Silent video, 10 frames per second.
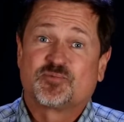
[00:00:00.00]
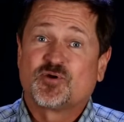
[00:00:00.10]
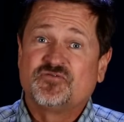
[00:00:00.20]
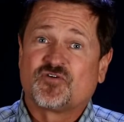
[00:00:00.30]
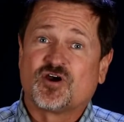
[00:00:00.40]

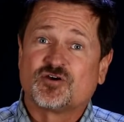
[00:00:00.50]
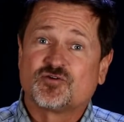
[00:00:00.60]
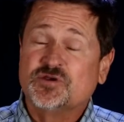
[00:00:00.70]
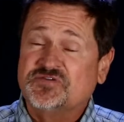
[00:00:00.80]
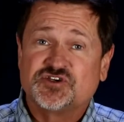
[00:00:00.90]
Pray for our
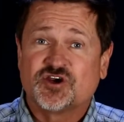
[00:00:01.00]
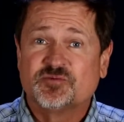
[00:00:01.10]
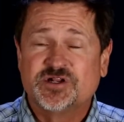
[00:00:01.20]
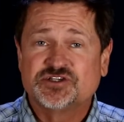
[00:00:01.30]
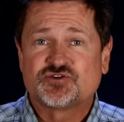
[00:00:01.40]
grief
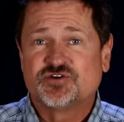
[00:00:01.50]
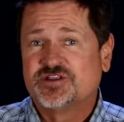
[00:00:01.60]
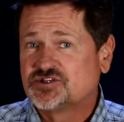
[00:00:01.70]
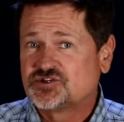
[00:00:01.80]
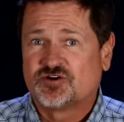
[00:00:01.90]
share ministry
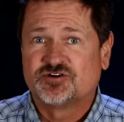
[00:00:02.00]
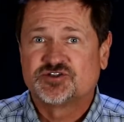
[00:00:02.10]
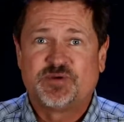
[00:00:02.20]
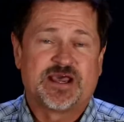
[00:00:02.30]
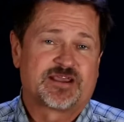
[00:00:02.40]
that
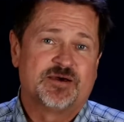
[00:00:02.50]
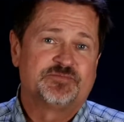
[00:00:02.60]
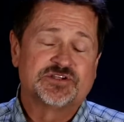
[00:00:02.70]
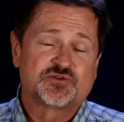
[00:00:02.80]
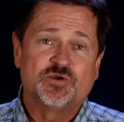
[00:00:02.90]
starts back
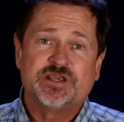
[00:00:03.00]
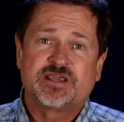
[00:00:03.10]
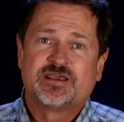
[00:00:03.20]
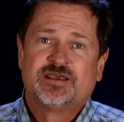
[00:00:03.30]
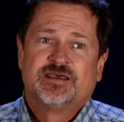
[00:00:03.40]
up this week.